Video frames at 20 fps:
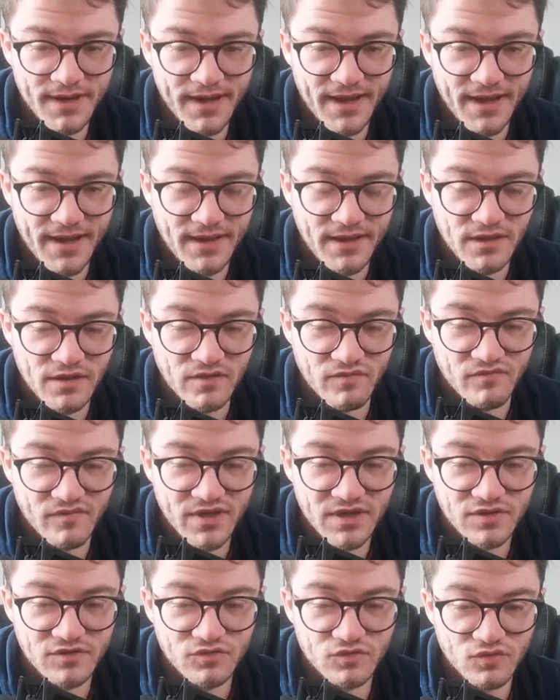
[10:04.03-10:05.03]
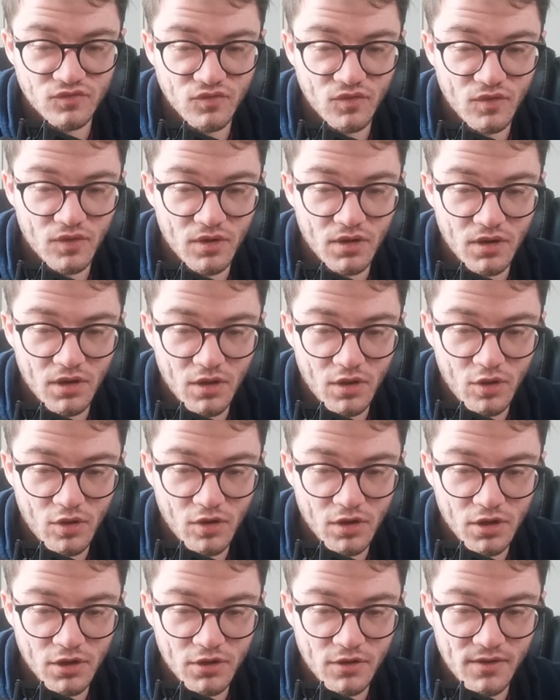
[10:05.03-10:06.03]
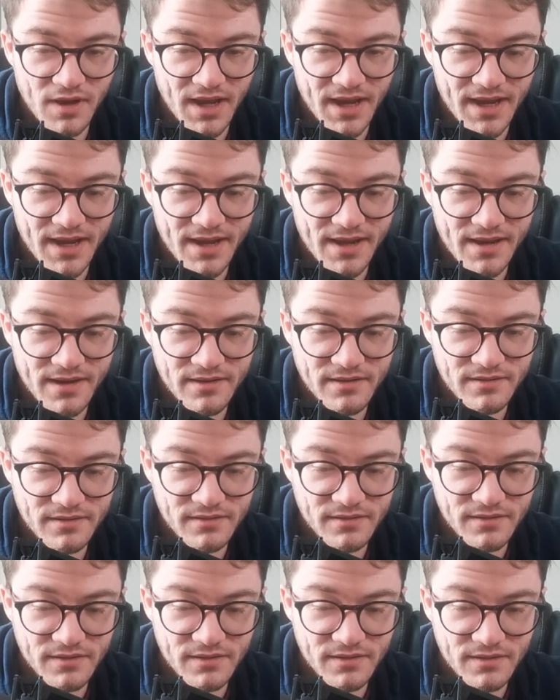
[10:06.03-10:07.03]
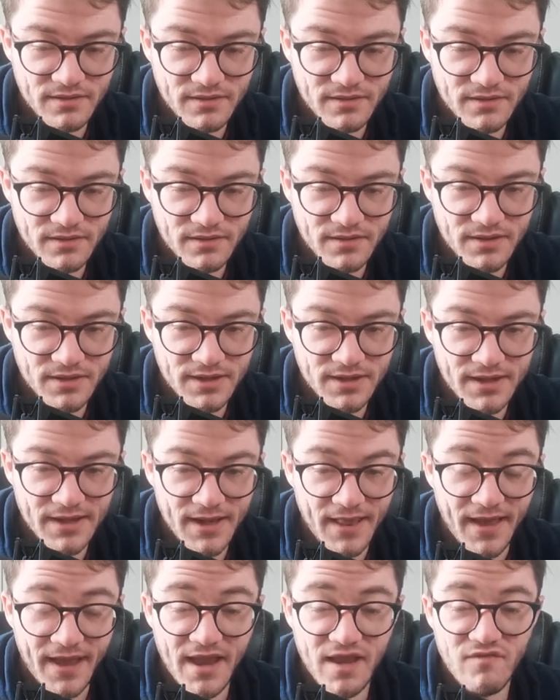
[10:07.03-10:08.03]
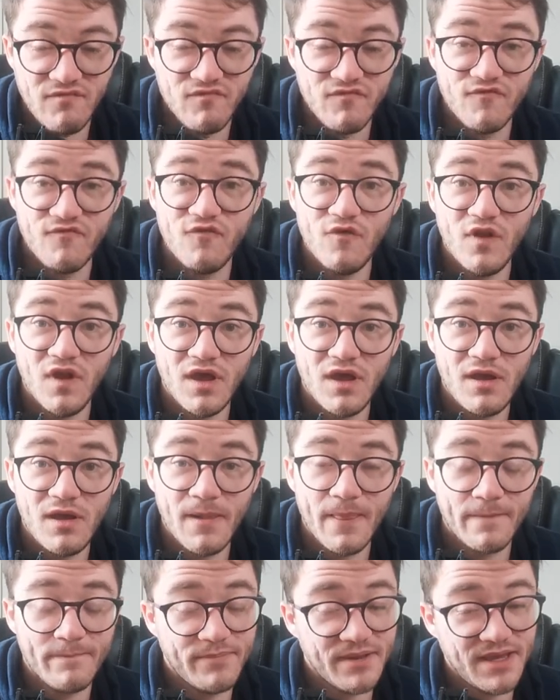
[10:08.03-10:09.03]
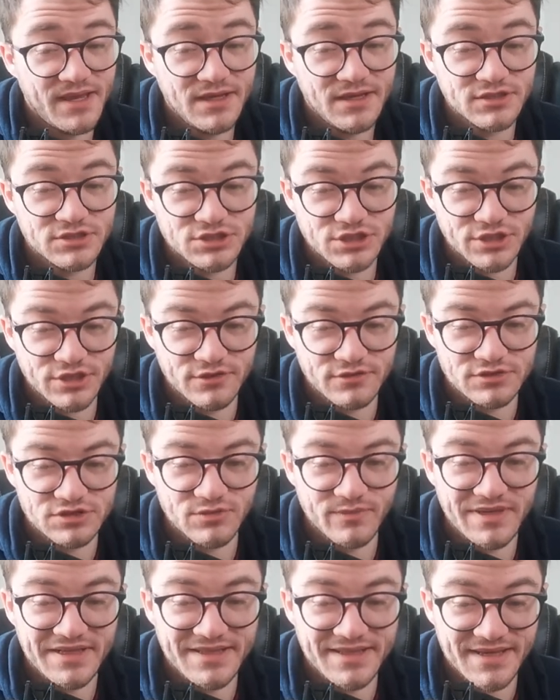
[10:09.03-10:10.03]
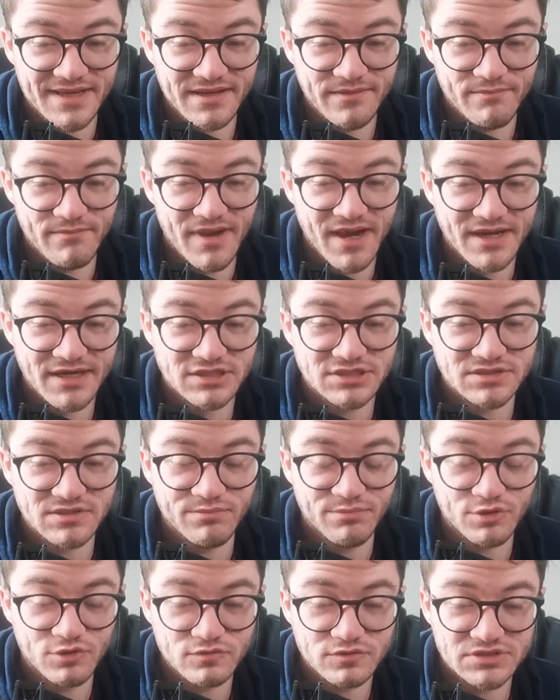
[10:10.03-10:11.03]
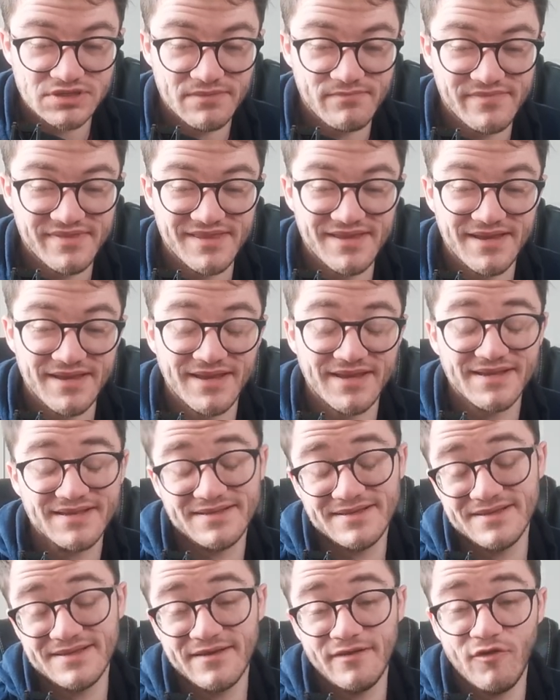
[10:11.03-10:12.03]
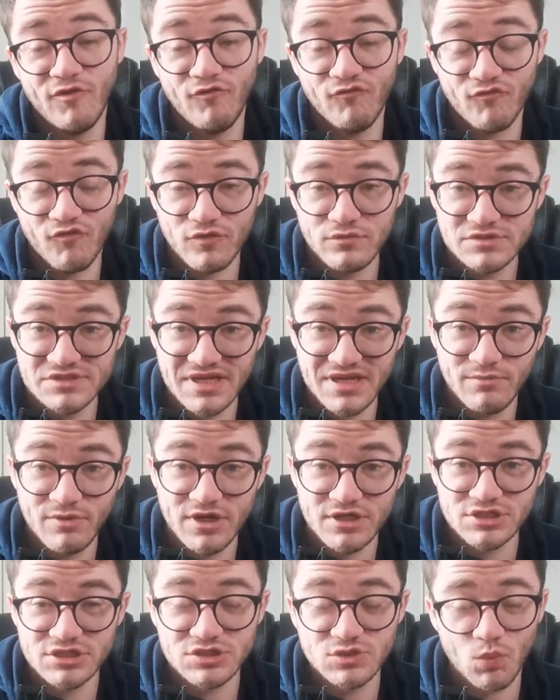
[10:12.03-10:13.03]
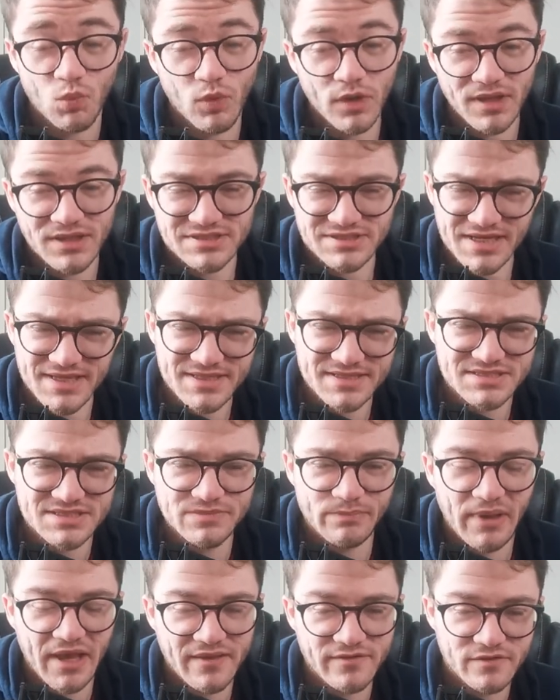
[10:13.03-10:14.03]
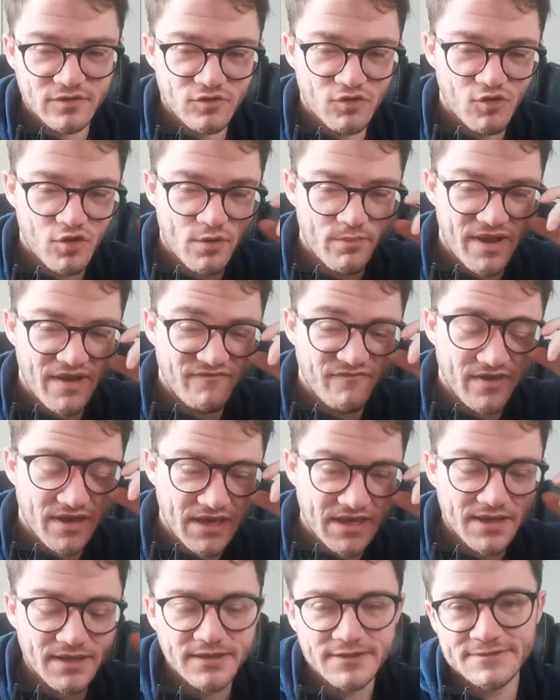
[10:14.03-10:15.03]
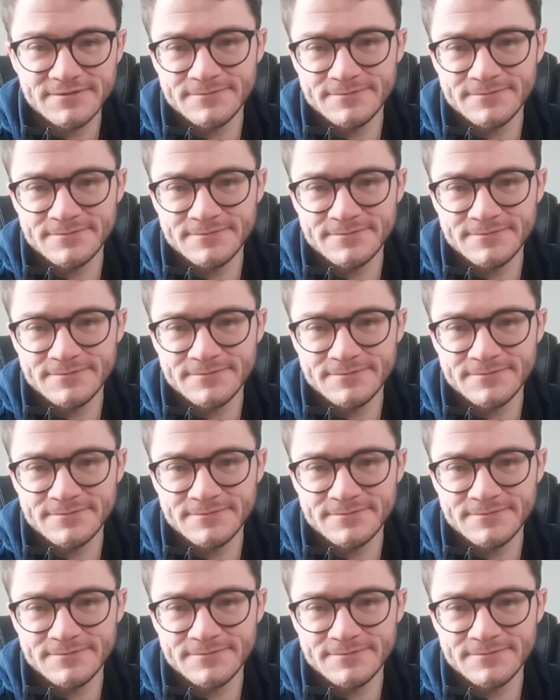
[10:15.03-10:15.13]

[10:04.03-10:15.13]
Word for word: a Yveltal Holo, and a full art Pikachu. So we did manage to pull something from Celebrations. Would I say this is better than Crobat V?